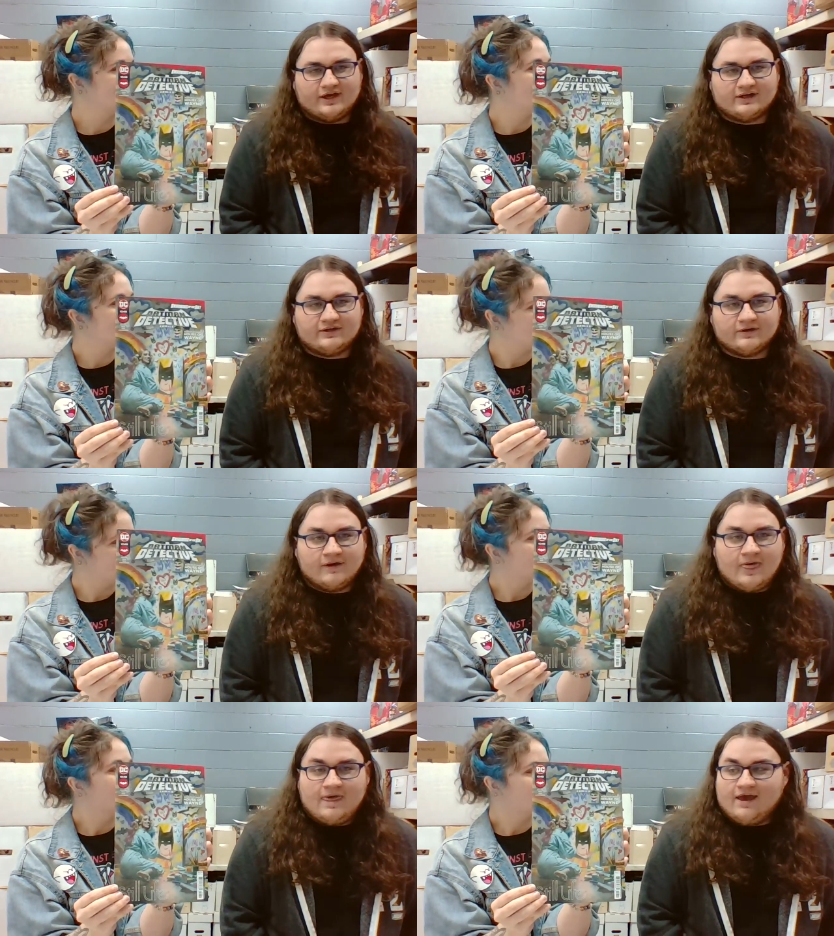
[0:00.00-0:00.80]

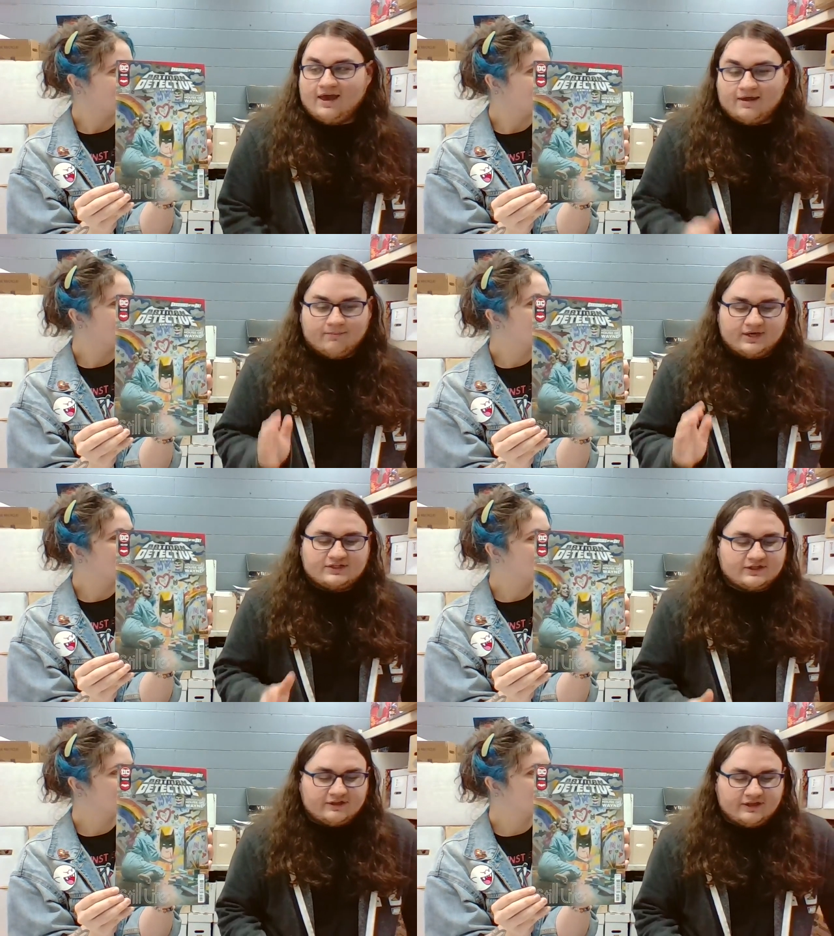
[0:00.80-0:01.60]
Speaker 1: character, and
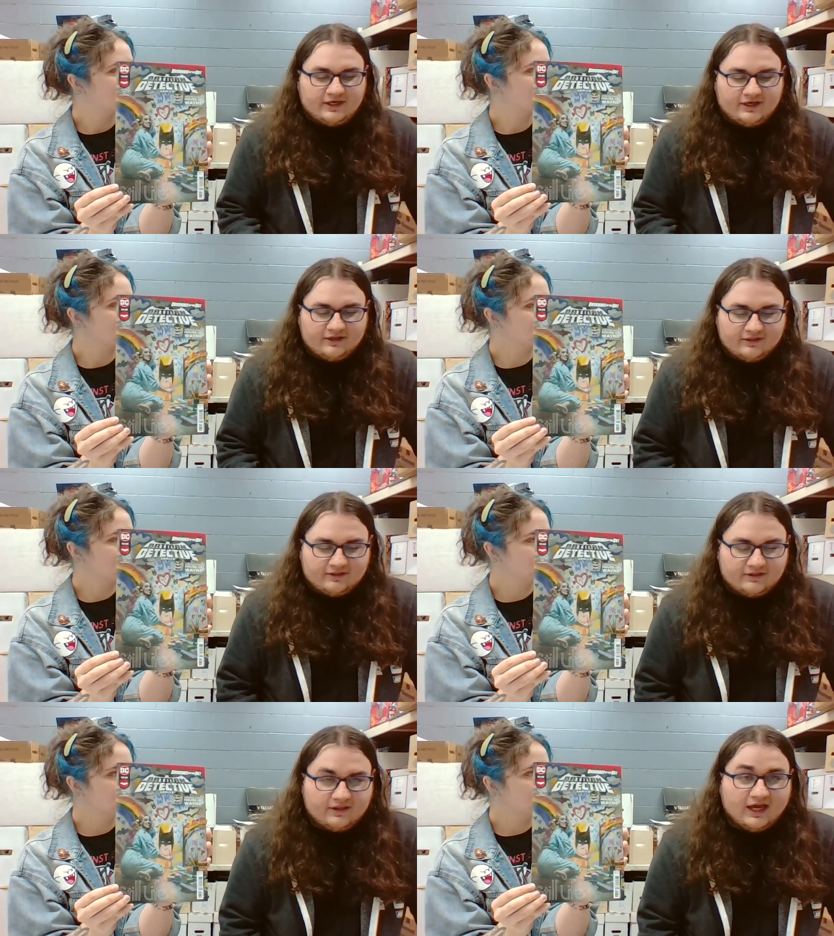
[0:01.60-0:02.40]
basically,
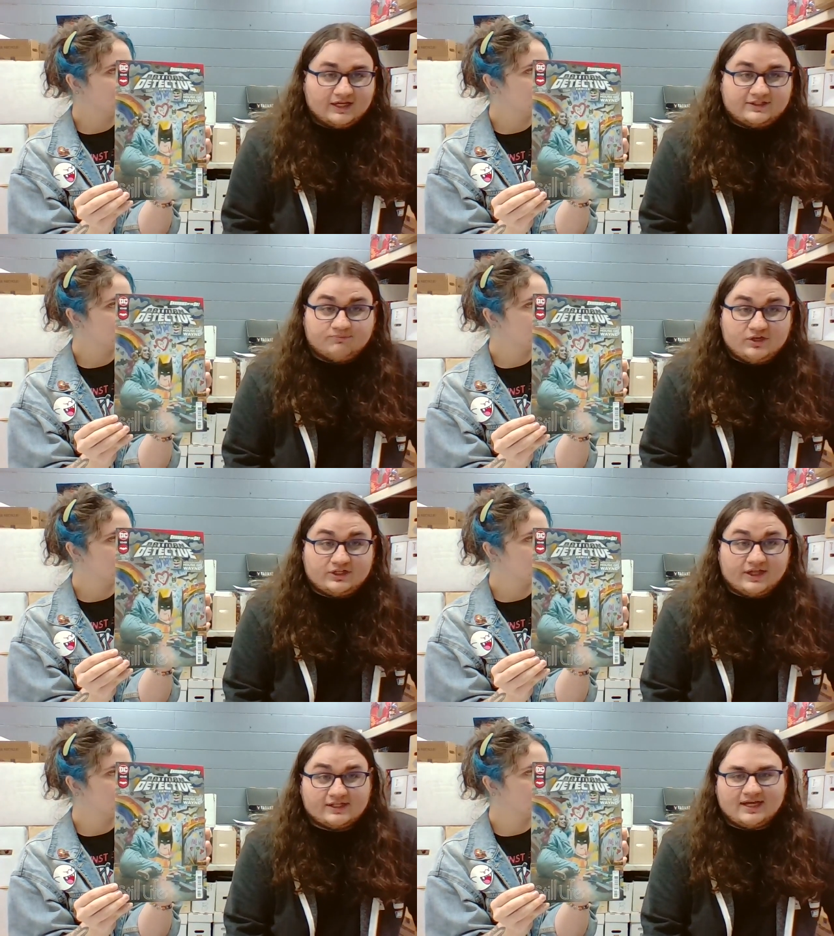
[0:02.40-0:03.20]
I
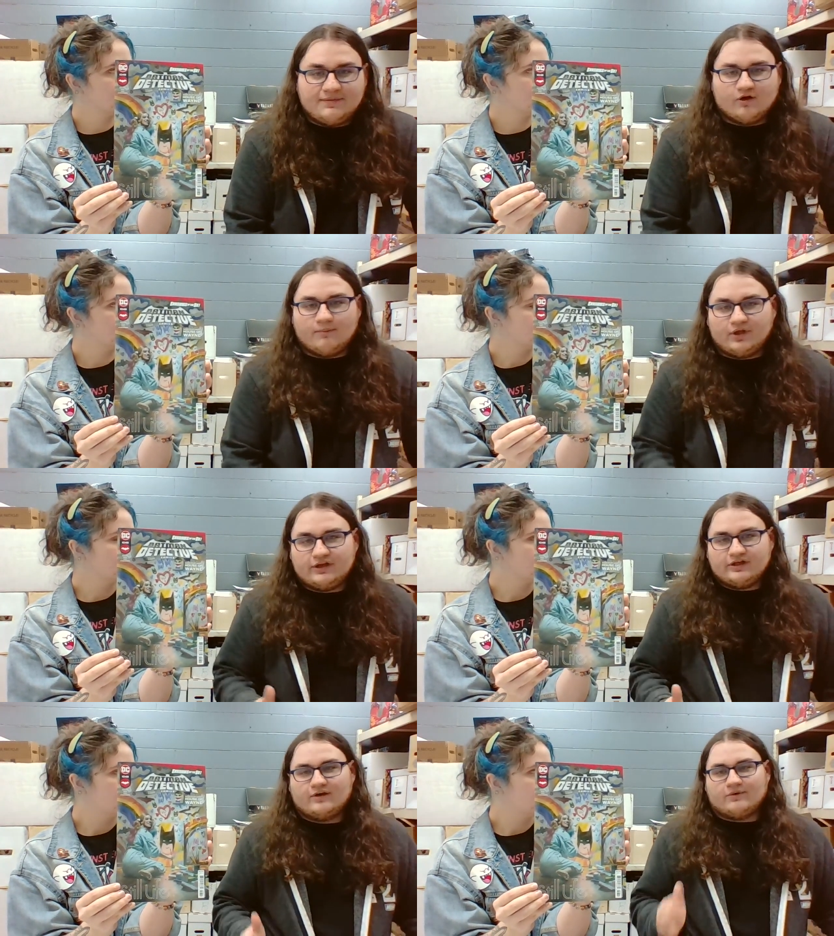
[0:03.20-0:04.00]
mentioned last time they were
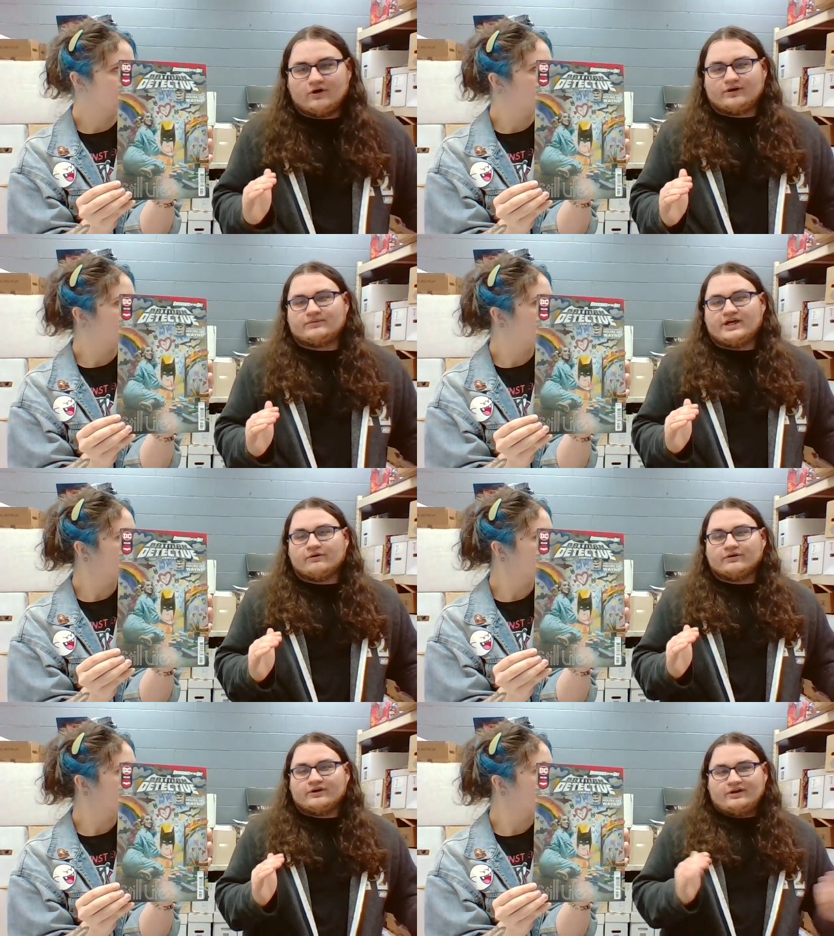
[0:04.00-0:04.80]
building up Arkham
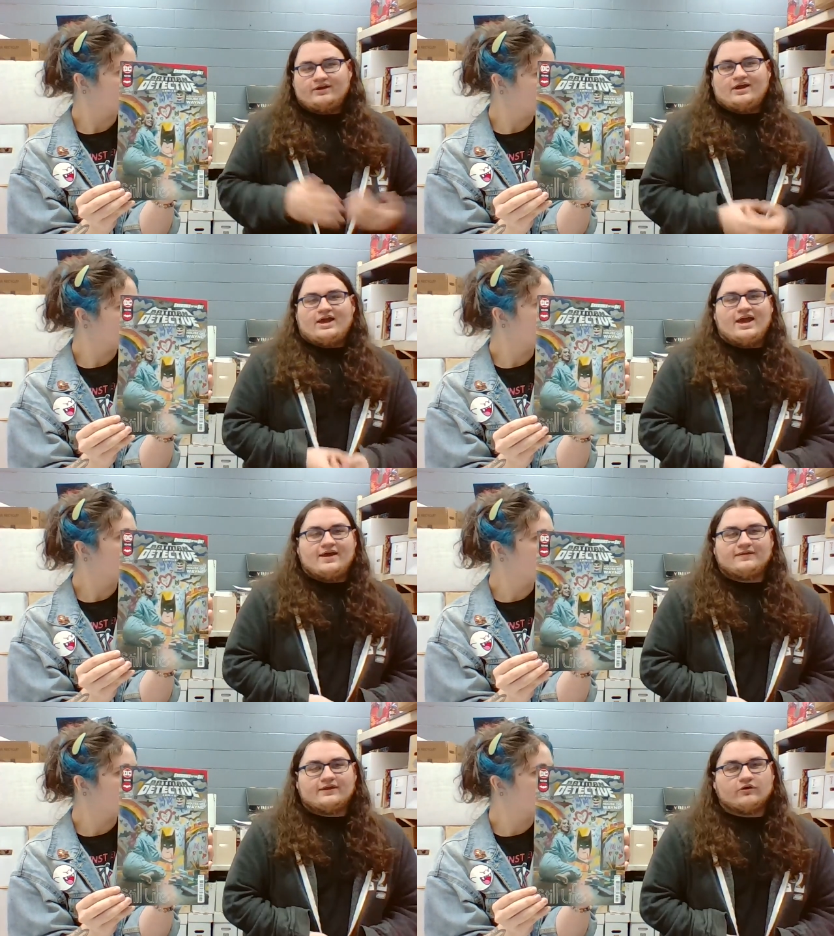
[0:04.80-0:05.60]
Tower,
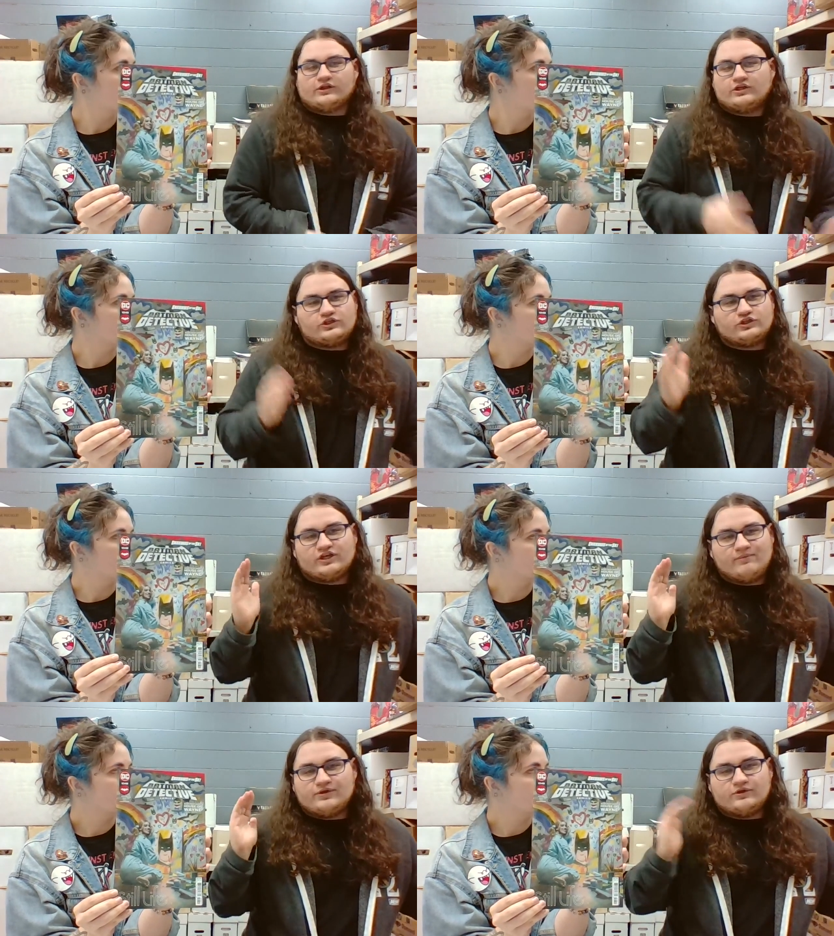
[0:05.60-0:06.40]
and they're like, this is
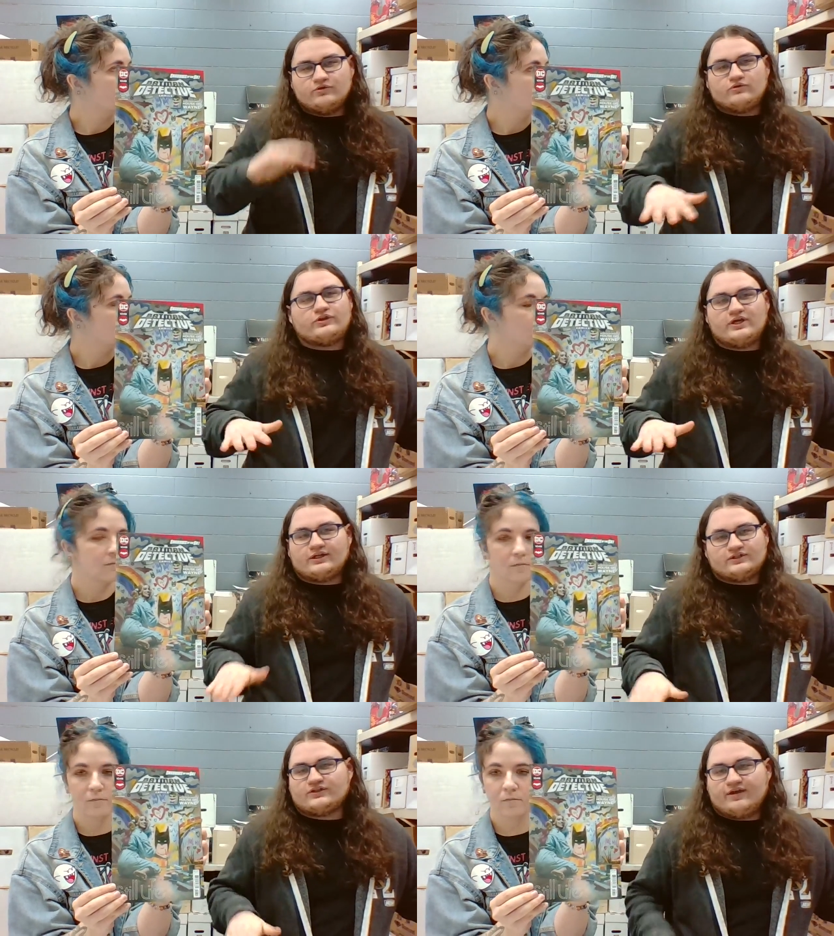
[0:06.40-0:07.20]
gonna be the new
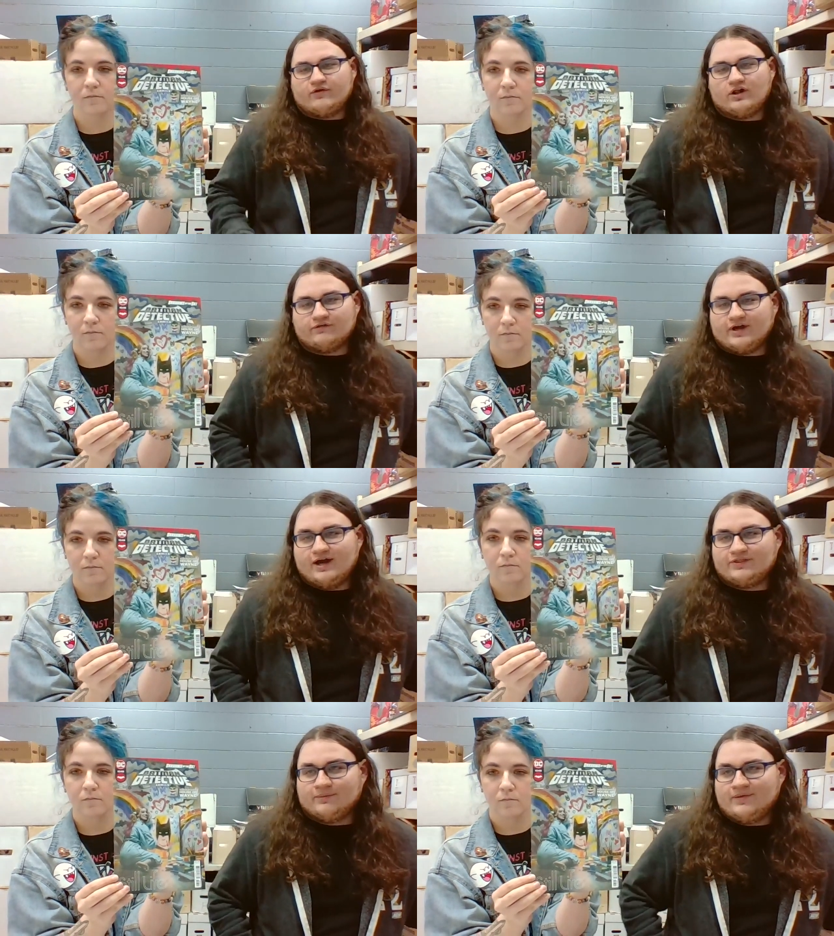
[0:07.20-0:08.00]
thing to save all of
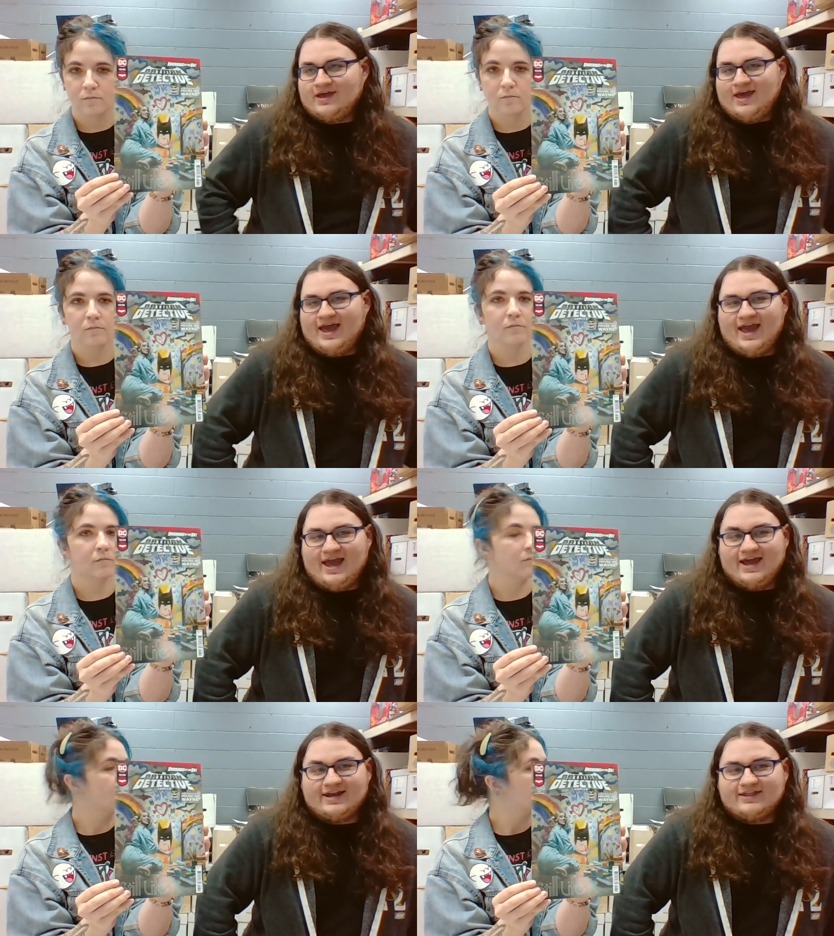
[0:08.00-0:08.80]
Gotham,
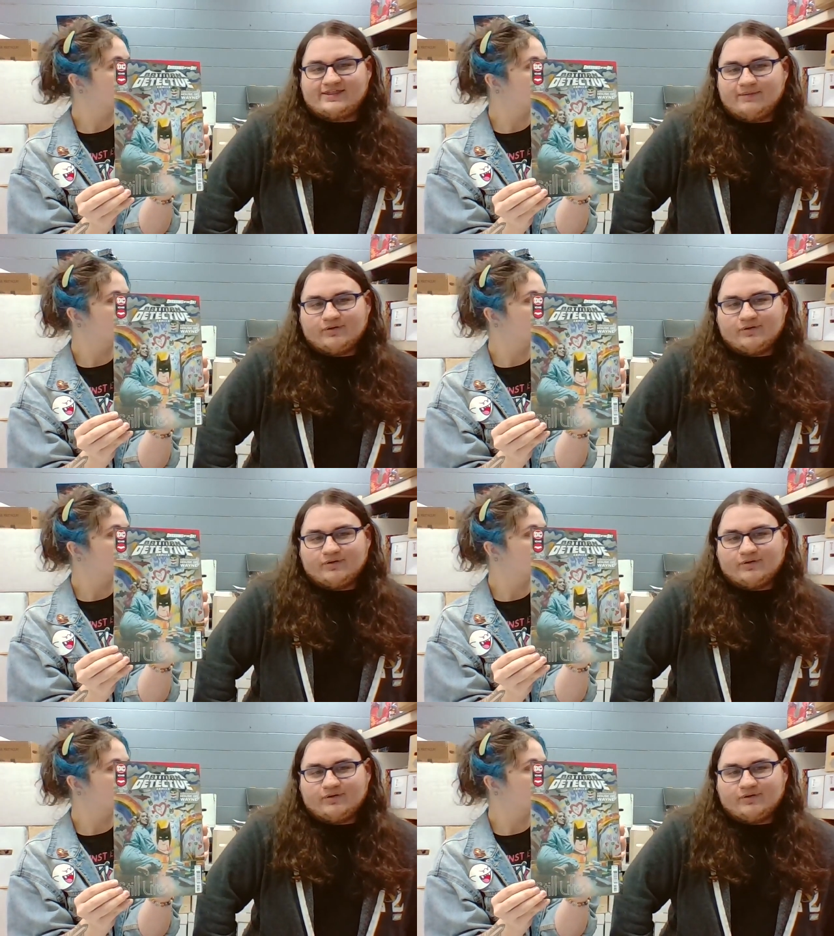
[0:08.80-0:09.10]
and they